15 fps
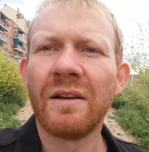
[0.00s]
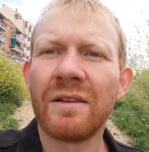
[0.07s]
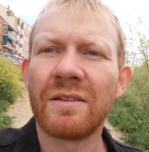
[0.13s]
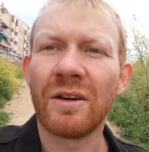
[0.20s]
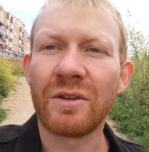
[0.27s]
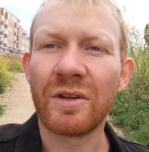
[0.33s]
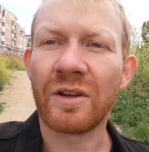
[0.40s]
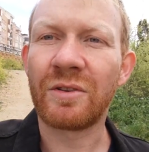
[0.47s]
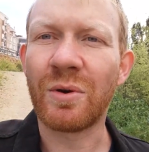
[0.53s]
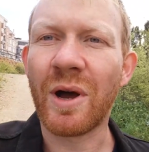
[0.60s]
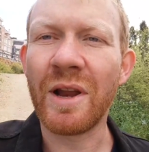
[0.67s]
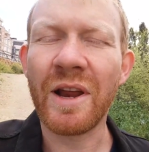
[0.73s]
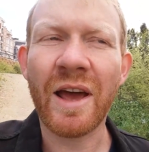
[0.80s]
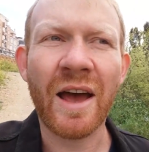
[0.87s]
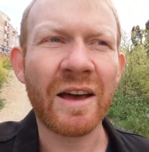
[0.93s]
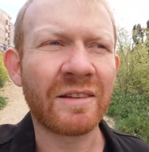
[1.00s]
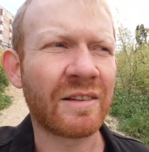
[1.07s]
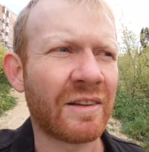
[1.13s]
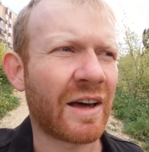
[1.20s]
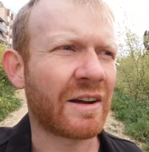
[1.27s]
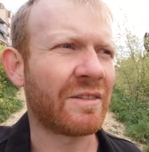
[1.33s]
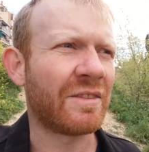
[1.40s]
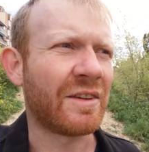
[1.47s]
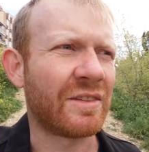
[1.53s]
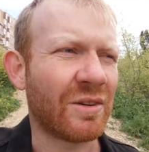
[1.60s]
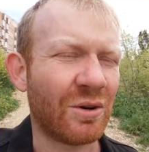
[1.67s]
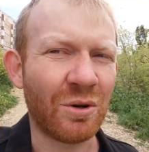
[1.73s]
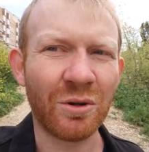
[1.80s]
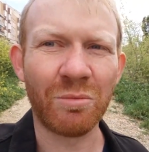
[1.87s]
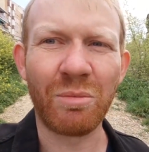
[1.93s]
So Tetuan has a lot of these
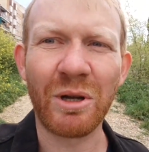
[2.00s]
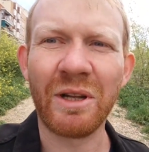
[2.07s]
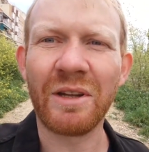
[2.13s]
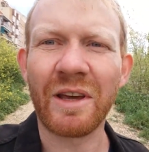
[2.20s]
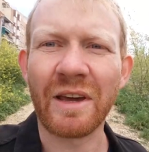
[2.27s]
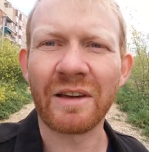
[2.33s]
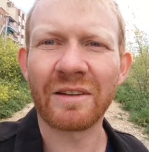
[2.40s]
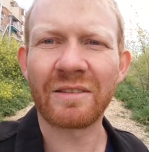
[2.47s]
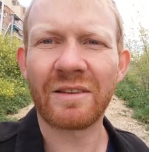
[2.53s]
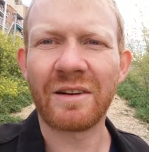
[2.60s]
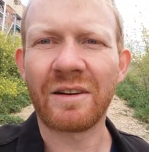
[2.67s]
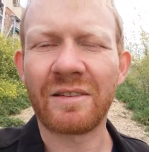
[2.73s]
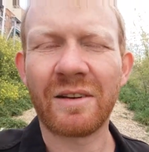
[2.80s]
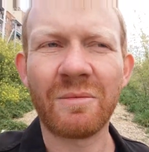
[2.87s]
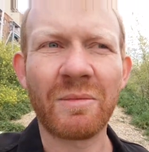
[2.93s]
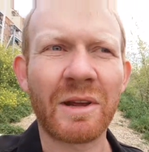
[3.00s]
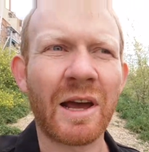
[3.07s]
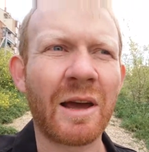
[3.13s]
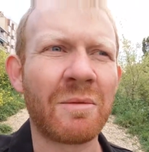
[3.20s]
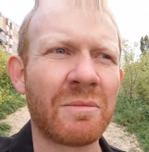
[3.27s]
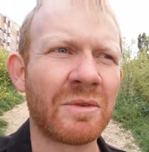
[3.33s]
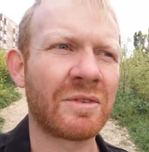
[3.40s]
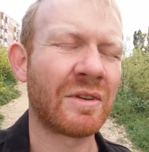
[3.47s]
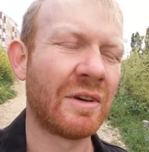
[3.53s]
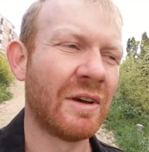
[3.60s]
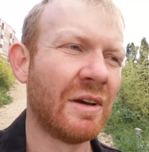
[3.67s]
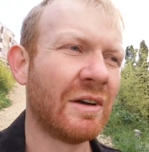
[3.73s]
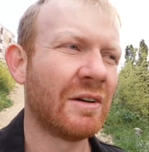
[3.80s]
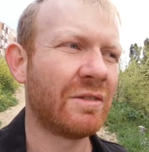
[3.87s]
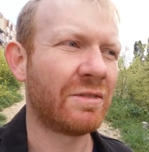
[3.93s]
old buildings that are sometimes
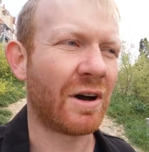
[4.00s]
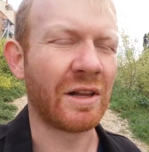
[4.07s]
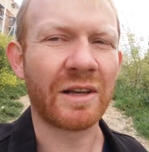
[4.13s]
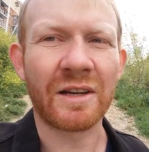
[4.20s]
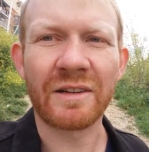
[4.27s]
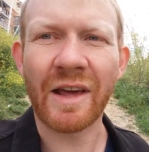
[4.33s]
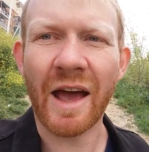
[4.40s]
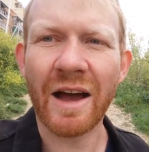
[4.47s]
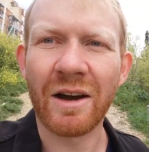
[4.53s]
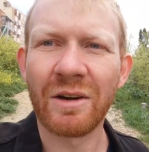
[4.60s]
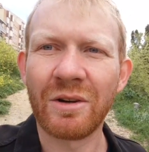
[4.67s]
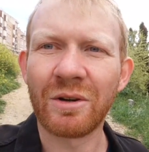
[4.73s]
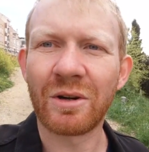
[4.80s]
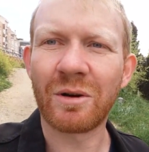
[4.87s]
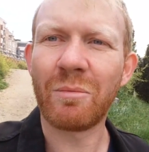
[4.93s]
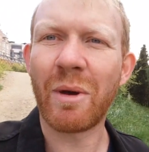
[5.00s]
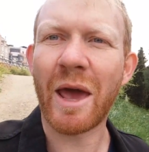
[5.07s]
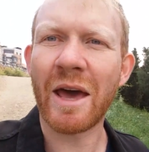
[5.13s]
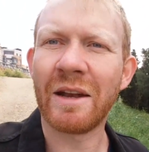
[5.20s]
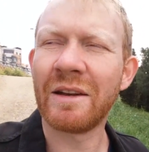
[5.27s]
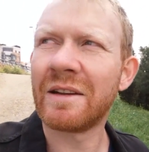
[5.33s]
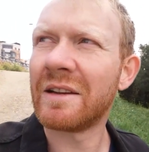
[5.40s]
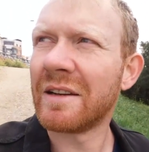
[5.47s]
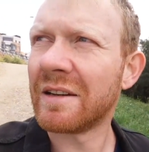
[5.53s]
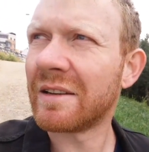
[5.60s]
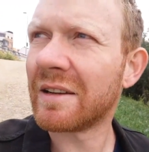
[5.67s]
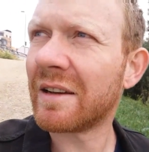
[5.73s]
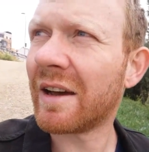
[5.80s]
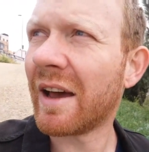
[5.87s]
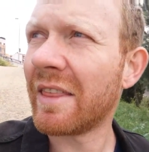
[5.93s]
falling down or abandoned.
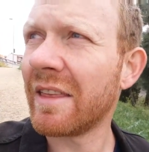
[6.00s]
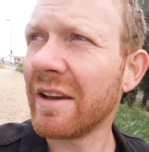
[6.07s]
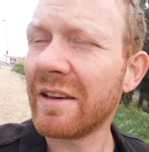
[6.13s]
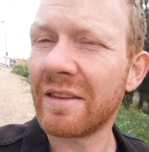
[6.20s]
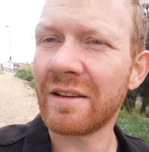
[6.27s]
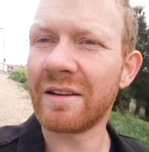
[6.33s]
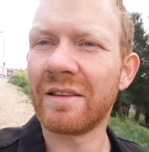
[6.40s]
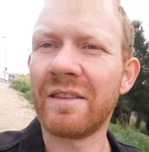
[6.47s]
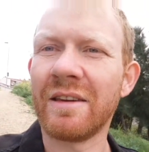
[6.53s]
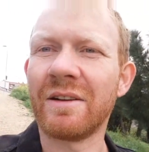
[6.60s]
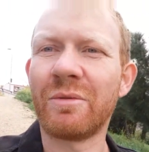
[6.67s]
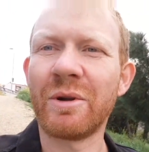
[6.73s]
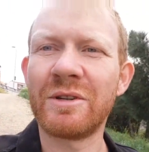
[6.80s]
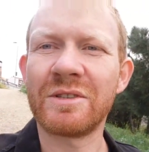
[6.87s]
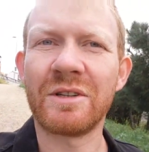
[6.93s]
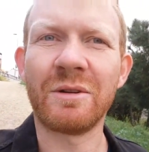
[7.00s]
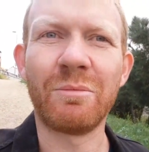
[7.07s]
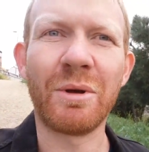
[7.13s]
I think they're the original